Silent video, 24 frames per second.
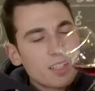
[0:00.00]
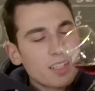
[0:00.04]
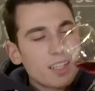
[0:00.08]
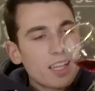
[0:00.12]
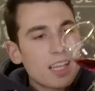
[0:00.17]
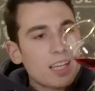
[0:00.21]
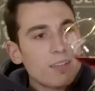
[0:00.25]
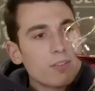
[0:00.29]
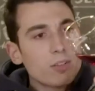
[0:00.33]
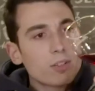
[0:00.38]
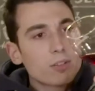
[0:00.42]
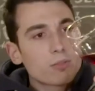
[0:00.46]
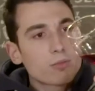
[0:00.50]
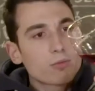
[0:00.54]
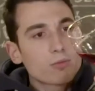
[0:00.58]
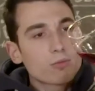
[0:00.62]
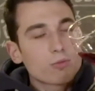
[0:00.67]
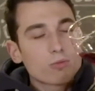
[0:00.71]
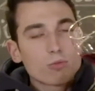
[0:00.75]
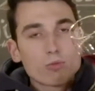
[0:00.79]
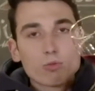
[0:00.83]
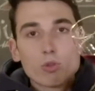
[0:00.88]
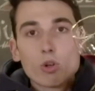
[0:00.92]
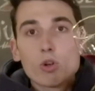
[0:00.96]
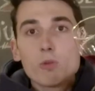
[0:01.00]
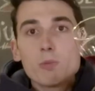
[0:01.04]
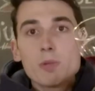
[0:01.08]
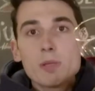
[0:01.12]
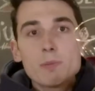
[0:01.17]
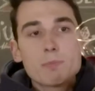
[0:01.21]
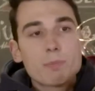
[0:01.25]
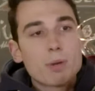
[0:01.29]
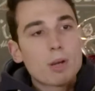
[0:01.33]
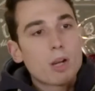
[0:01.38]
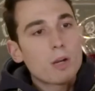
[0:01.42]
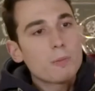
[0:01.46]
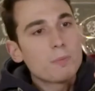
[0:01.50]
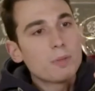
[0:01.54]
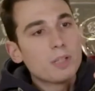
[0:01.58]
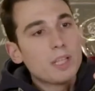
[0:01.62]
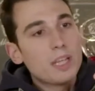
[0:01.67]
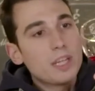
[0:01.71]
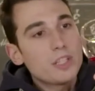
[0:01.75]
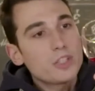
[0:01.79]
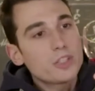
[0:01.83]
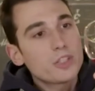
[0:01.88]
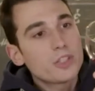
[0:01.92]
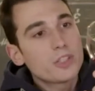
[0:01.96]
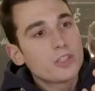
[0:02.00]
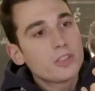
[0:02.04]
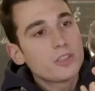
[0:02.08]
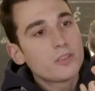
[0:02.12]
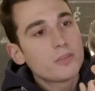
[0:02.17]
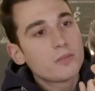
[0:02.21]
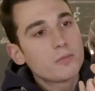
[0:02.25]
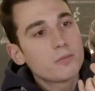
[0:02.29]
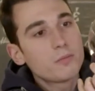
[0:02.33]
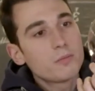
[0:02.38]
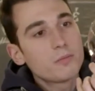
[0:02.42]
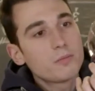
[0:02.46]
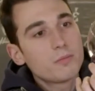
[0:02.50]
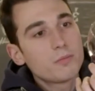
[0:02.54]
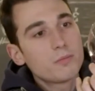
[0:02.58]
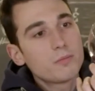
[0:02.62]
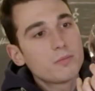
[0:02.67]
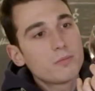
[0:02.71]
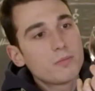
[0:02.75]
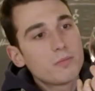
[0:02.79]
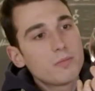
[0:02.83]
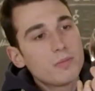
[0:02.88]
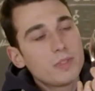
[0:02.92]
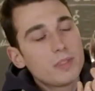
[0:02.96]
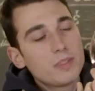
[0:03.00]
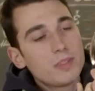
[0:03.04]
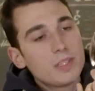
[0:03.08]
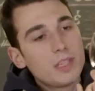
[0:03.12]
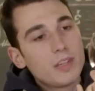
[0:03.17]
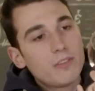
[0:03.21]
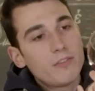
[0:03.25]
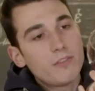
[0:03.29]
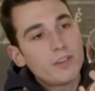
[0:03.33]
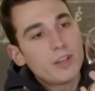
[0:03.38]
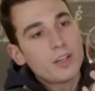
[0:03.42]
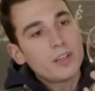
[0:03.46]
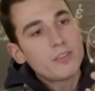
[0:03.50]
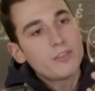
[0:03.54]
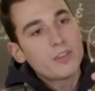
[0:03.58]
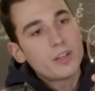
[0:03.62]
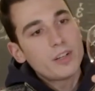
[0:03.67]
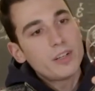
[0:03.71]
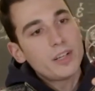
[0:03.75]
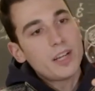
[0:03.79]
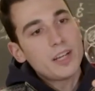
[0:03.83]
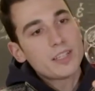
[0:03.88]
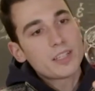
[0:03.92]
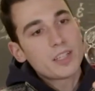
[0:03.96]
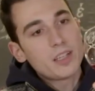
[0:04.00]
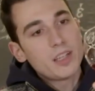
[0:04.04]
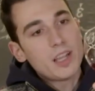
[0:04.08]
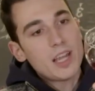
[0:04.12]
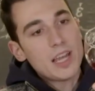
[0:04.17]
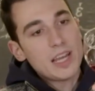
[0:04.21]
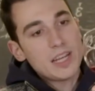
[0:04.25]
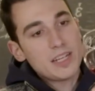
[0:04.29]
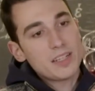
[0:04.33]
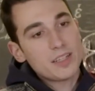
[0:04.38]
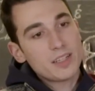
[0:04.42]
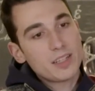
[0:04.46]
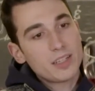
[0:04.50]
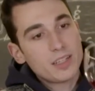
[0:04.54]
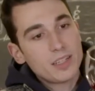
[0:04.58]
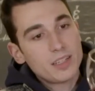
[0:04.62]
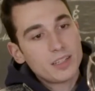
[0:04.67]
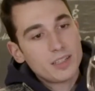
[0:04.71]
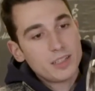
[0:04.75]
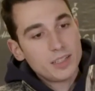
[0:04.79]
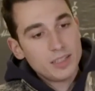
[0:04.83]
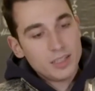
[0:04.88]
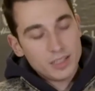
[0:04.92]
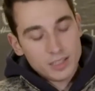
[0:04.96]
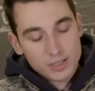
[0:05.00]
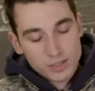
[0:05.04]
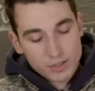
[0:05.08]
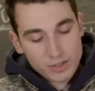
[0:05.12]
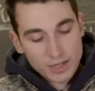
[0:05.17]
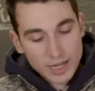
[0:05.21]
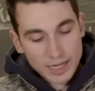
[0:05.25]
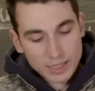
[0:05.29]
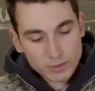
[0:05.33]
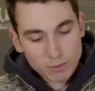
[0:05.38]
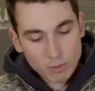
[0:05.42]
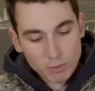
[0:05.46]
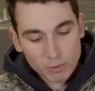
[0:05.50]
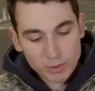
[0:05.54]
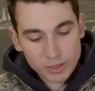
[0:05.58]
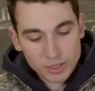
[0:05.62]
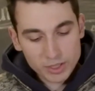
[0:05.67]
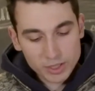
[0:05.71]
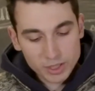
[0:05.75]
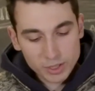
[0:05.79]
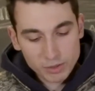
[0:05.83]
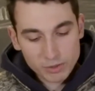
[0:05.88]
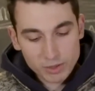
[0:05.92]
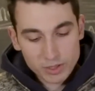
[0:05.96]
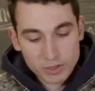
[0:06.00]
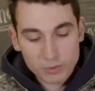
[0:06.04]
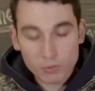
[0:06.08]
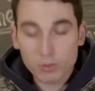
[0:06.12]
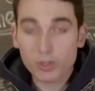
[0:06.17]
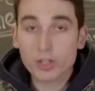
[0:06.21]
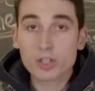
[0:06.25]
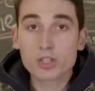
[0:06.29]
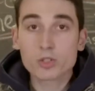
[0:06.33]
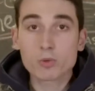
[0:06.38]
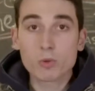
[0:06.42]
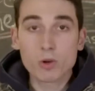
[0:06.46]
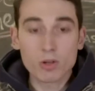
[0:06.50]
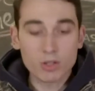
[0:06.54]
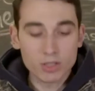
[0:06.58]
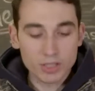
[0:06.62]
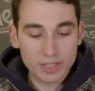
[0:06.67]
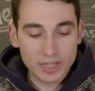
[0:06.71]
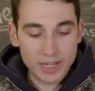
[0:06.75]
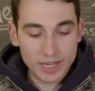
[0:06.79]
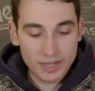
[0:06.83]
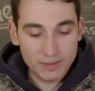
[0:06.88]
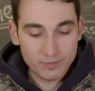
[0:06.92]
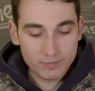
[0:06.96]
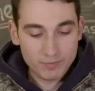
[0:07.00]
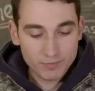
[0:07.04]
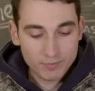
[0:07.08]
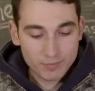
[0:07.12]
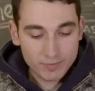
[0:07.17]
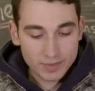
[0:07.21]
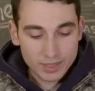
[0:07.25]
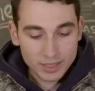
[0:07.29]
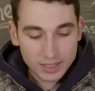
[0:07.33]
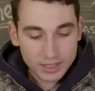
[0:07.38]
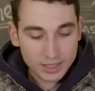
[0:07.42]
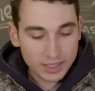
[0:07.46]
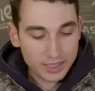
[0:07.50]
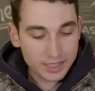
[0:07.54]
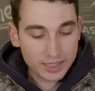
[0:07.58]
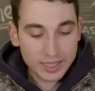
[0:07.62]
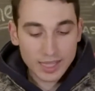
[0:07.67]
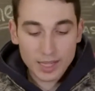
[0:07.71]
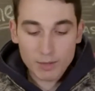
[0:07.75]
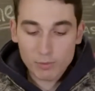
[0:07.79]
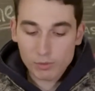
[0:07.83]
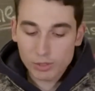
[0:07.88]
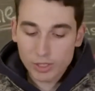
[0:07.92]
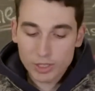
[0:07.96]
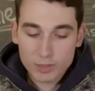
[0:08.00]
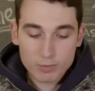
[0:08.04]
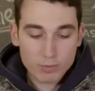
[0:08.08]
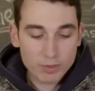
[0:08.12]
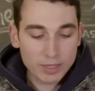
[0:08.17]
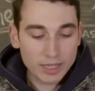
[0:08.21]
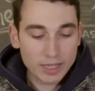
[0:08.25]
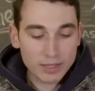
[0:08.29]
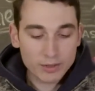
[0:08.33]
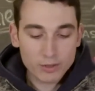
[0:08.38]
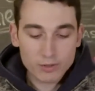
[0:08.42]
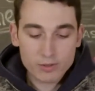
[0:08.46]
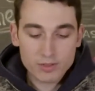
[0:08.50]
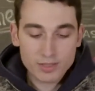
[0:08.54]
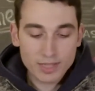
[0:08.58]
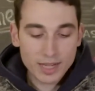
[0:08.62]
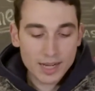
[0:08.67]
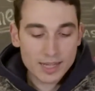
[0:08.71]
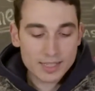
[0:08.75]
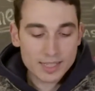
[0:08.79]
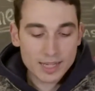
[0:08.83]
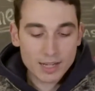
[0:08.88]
kind of a ruby purplish. Yeah, very, very nice and light. So next what we're going to do is we're going to swirl again. And again, we're just bringing out those nice